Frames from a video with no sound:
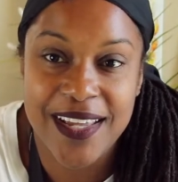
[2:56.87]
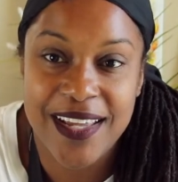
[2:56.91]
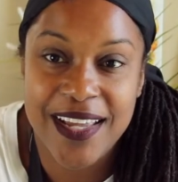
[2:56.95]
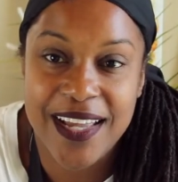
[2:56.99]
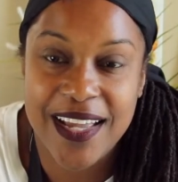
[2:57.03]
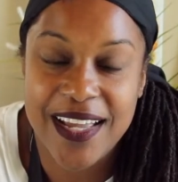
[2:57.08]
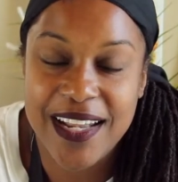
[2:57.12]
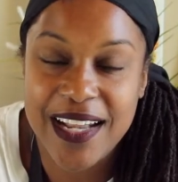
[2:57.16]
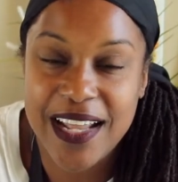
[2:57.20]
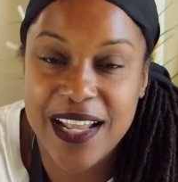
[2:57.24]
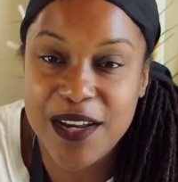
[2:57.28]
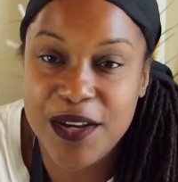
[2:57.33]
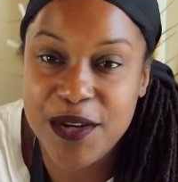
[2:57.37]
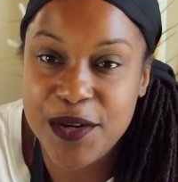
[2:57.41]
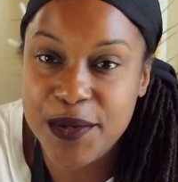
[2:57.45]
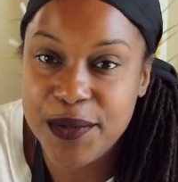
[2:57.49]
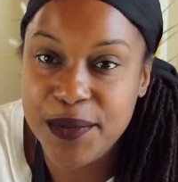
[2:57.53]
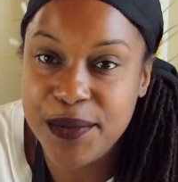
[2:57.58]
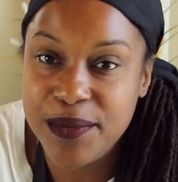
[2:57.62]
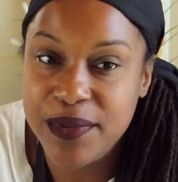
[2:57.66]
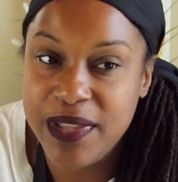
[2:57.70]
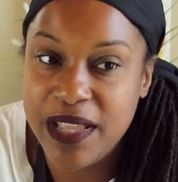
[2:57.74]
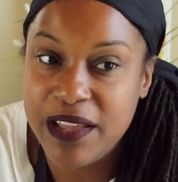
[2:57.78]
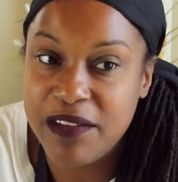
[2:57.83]
And I
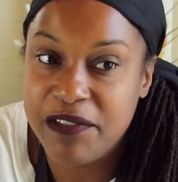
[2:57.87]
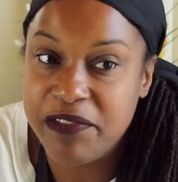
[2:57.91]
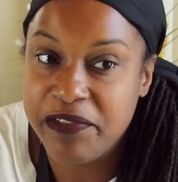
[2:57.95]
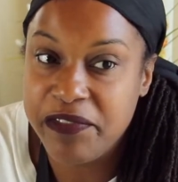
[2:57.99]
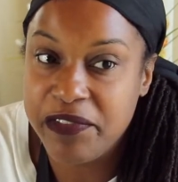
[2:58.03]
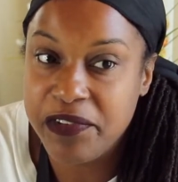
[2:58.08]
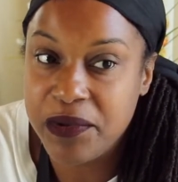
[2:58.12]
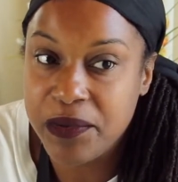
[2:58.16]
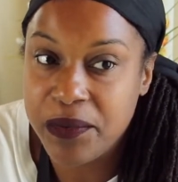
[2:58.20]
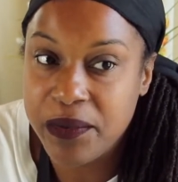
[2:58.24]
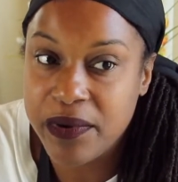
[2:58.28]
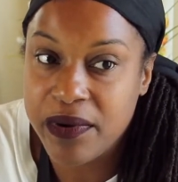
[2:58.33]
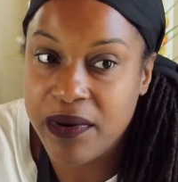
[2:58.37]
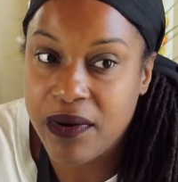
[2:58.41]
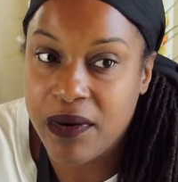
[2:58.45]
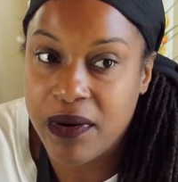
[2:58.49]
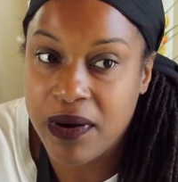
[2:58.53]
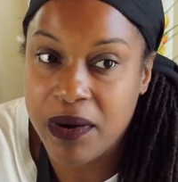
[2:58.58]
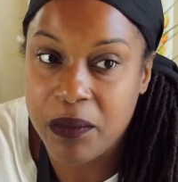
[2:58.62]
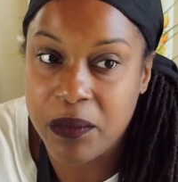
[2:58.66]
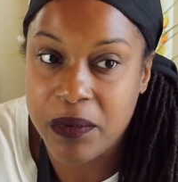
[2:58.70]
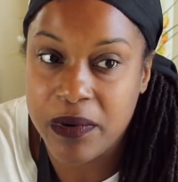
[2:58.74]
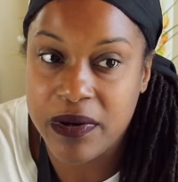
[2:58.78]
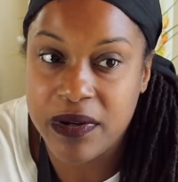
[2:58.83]
knew that fluid
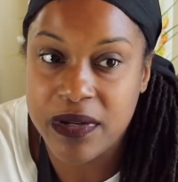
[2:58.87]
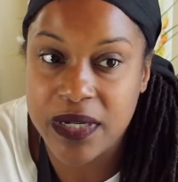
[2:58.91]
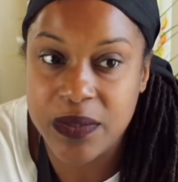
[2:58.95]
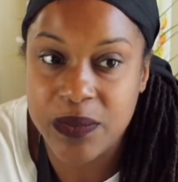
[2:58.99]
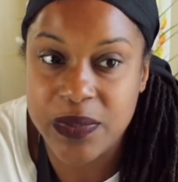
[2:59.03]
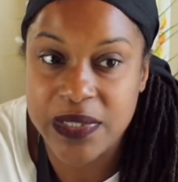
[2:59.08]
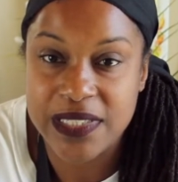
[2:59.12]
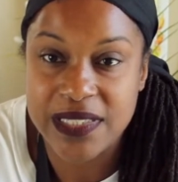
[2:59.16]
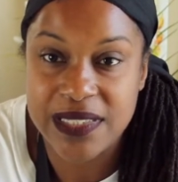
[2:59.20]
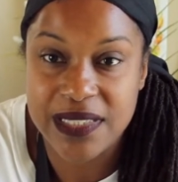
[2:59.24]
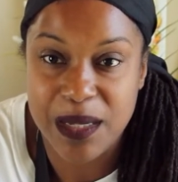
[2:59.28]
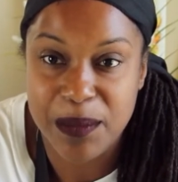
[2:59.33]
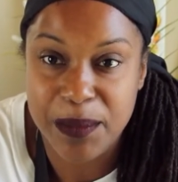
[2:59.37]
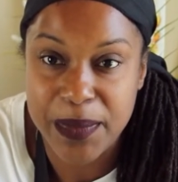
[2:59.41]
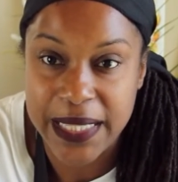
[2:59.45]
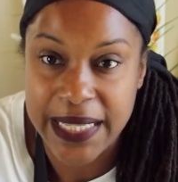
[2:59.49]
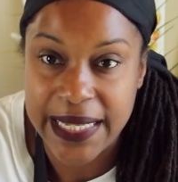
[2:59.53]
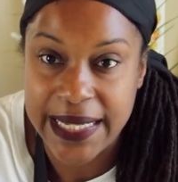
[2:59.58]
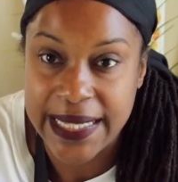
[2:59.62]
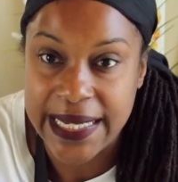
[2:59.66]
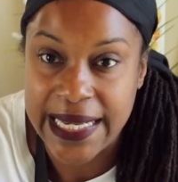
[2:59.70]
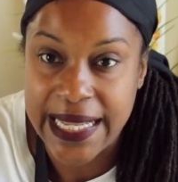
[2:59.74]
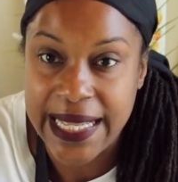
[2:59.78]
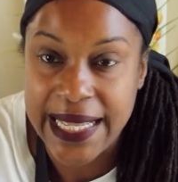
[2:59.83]
artwork was
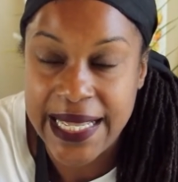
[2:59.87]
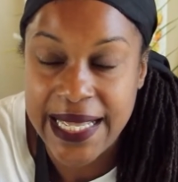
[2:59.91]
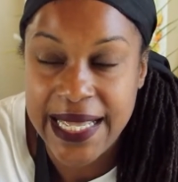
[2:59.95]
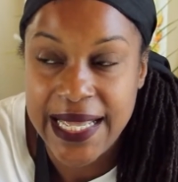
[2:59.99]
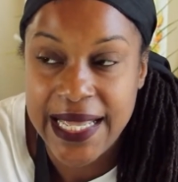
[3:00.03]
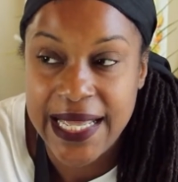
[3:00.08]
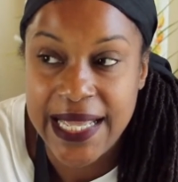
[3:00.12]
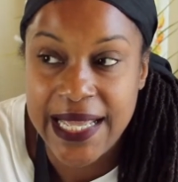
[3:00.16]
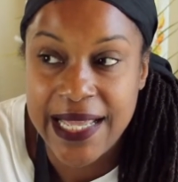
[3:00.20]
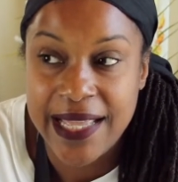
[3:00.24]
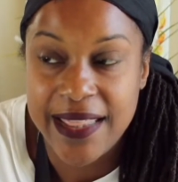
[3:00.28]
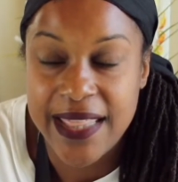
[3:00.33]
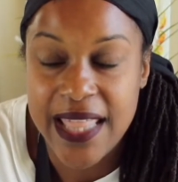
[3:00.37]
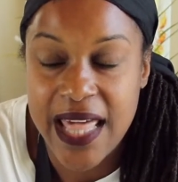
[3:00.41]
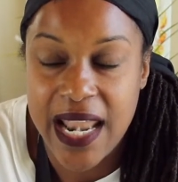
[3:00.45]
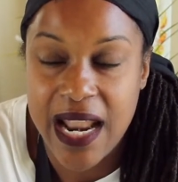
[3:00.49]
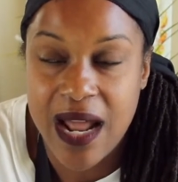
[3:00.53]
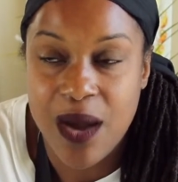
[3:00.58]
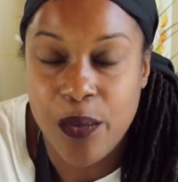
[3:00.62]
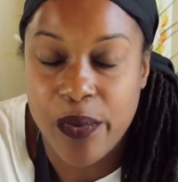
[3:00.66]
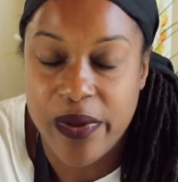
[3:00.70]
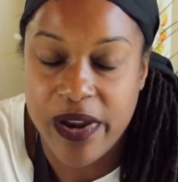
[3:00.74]
something that I would